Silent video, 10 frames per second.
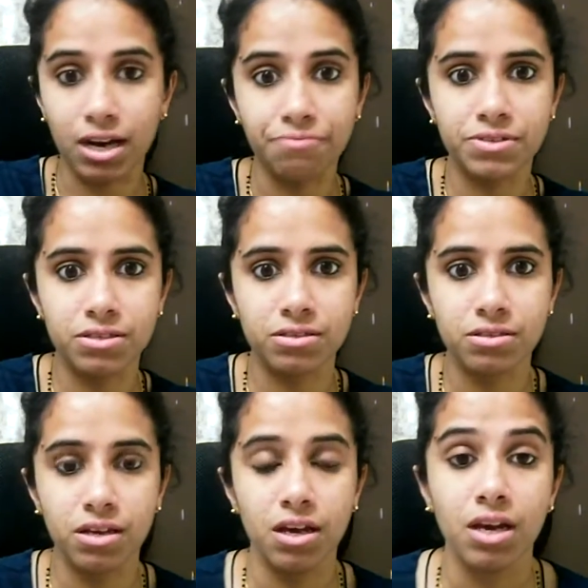
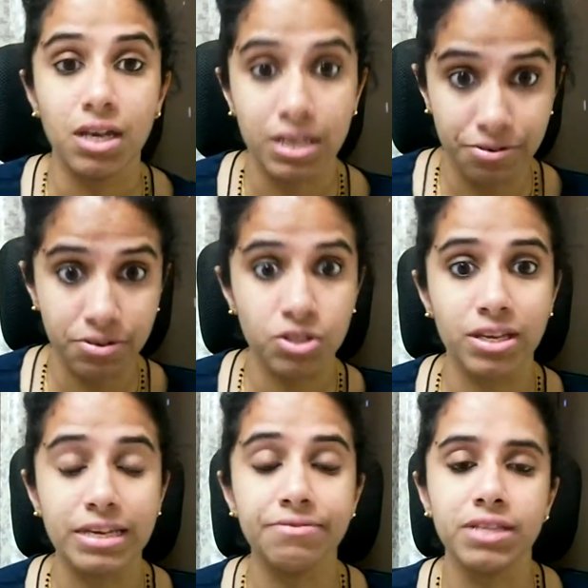cuffs, even
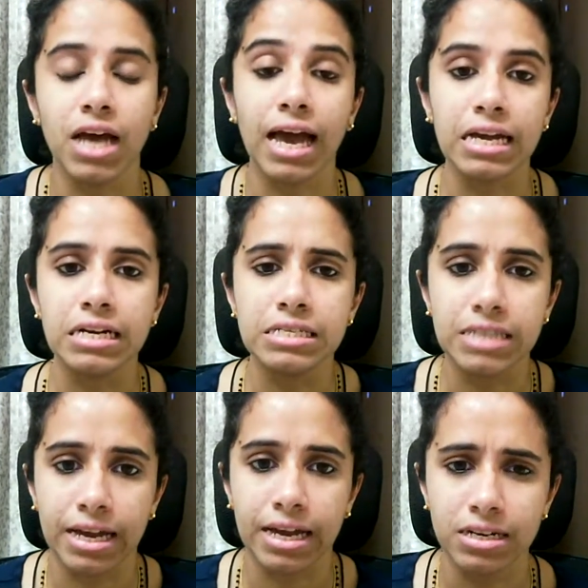the angle
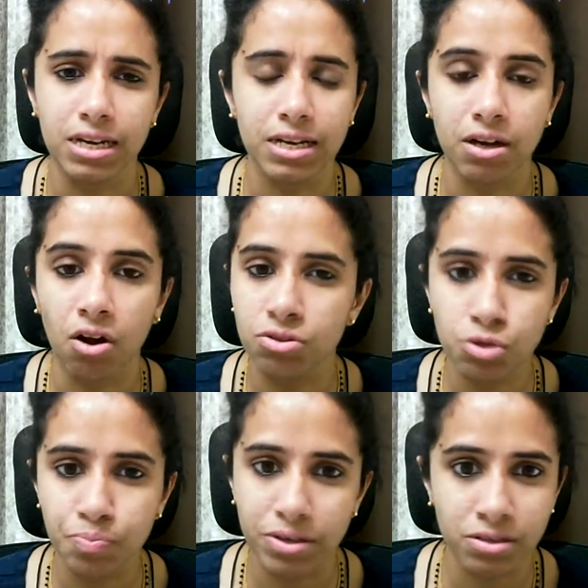side and all
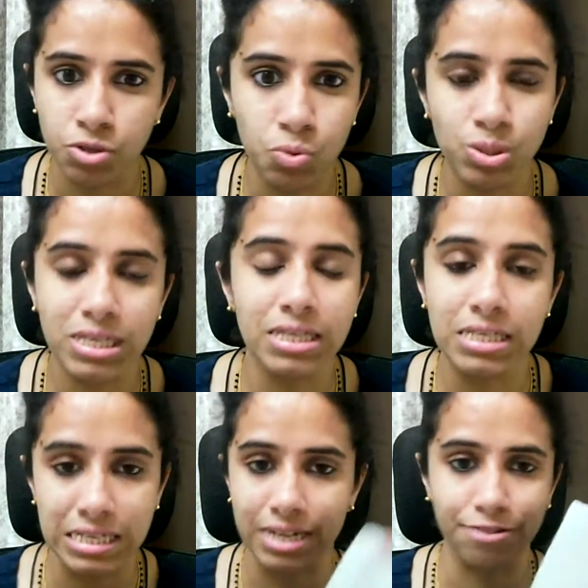those pieces. You see
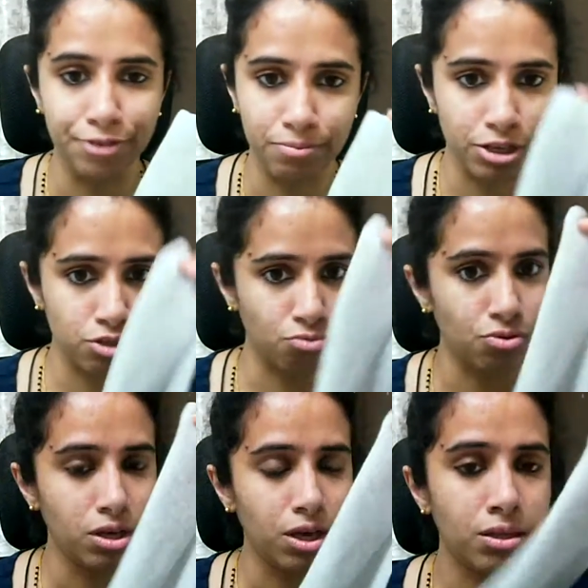this kind of fabric. So
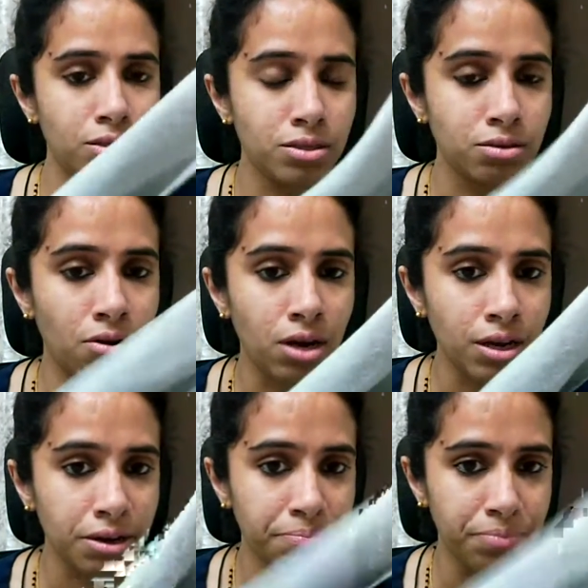this is called
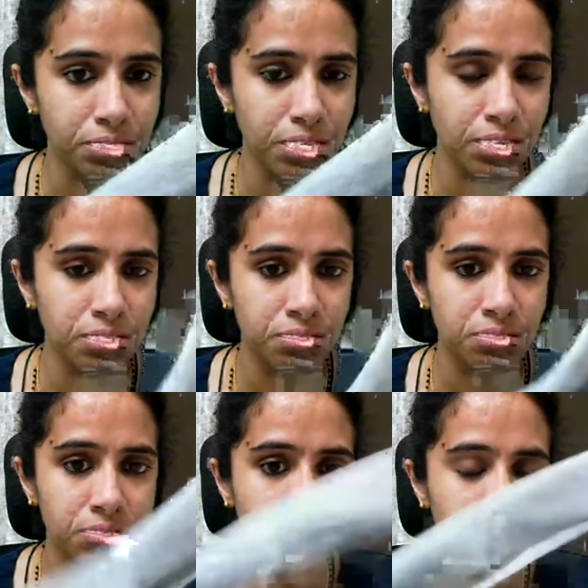a rib knit, and
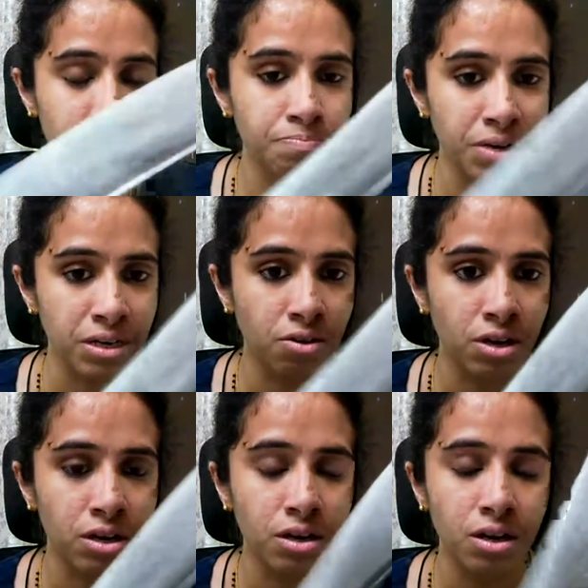this
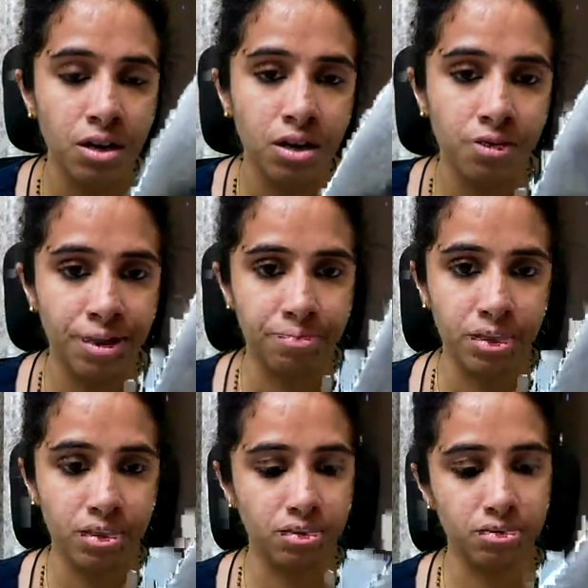particular
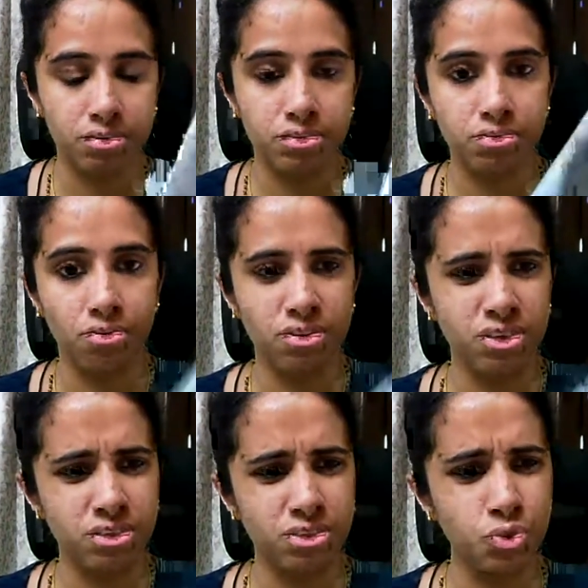fabric is
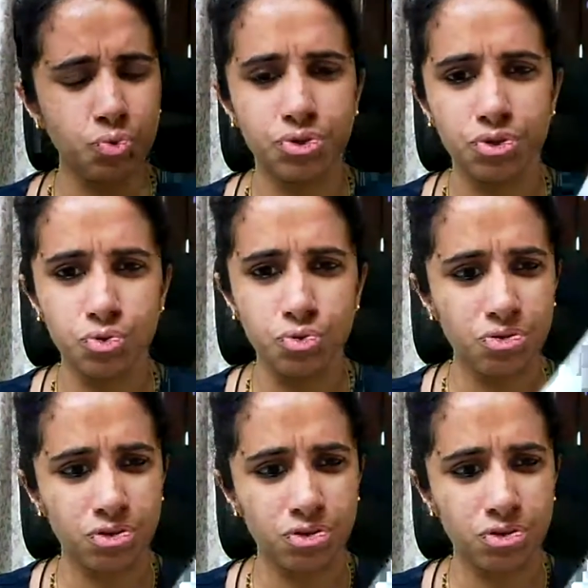2x2